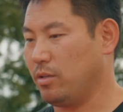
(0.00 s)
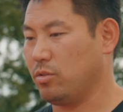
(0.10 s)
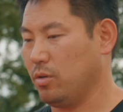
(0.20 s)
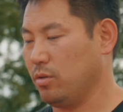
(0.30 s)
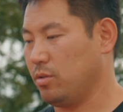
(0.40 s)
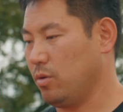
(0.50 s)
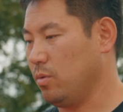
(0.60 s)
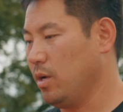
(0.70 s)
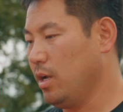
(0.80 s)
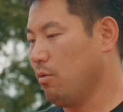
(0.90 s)
sure to
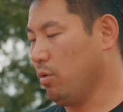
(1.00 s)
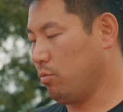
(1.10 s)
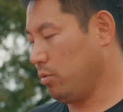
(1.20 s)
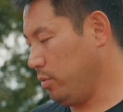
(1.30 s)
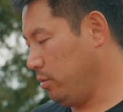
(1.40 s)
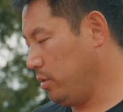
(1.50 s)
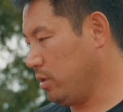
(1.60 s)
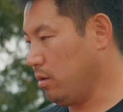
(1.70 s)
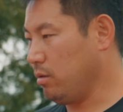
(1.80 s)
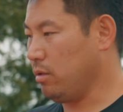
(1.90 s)
work with wheelwood
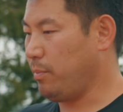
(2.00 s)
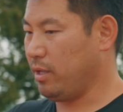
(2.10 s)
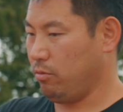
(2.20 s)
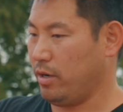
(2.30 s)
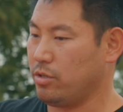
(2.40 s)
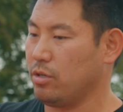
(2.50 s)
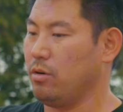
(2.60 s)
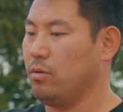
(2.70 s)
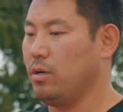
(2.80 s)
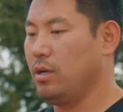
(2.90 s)
on the pedal
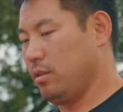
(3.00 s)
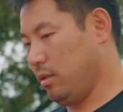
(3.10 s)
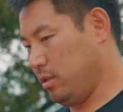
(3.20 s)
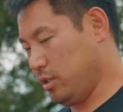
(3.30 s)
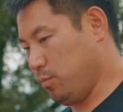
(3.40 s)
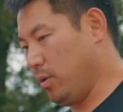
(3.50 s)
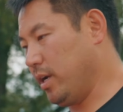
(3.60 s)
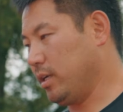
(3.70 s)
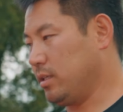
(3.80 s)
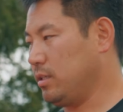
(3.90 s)
ratio, the disc
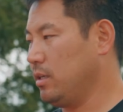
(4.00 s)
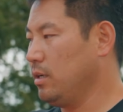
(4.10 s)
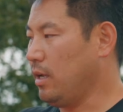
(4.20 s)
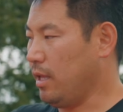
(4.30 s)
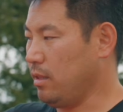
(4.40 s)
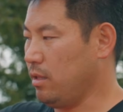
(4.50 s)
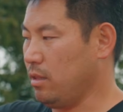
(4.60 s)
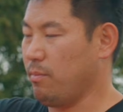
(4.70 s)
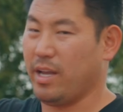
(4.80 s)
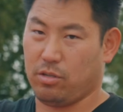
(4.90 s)
brakes, and then
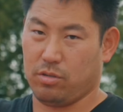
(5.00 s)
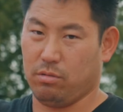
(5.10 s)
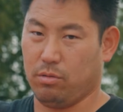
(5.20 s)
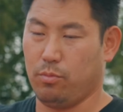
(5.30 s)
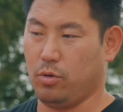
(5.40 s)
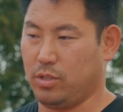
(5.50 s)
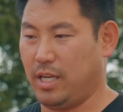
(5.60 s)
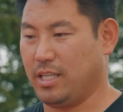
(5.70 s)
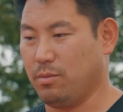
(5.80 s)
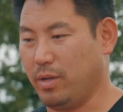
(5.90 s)
the master cylinder bore
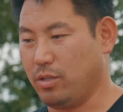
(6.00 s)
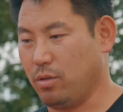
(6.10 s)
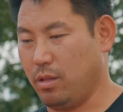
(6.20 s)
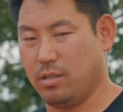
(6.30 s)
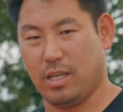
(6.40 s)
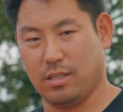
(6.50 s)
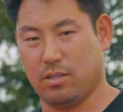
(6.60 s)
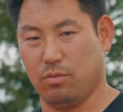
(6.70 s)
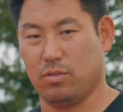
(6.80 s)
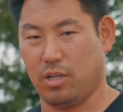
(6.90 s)
size to make sure that this thing
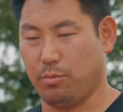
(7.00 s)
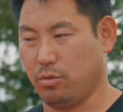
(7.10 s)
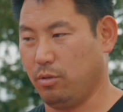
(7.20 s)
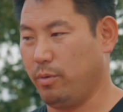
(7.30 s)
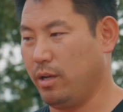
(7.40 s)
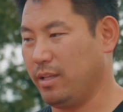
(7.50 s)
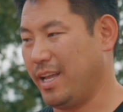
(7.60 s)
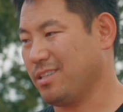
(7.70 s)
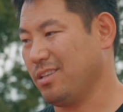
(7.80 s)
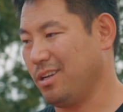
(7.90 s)
still stops really well. And
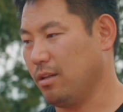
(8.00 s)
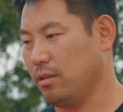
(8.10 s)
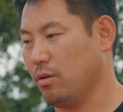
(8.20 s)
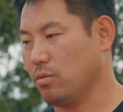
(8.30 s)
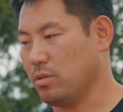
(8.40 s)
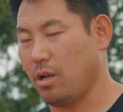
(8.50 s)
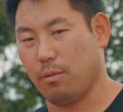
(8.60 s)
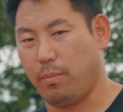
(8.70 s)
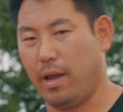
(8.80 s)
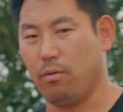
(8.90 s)
actually on those
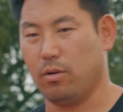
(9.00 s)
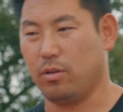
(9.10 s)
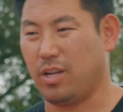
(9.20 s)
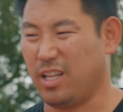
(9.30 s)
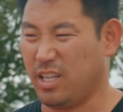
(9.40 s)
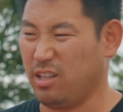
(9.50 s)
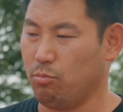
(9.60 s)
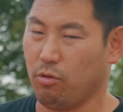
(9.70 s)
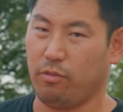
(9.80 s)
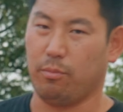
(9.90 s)
non-power, you kind of get a little
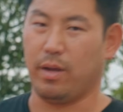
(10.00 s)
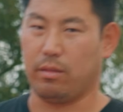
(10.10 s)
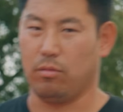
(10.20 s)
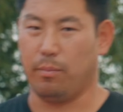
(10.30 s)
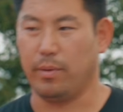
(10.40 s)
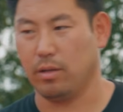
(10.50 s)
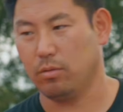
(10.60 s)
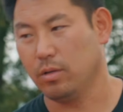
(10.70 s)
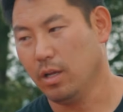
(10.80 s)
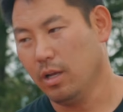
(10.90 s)
more feedback through that
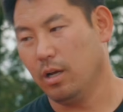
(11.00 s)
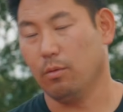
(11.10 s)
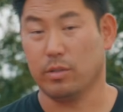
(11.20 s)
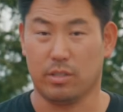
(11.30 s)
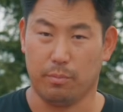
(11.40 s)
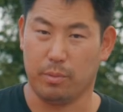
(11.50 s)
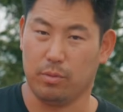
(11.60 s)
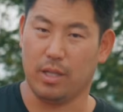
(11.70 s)
pedal, which some people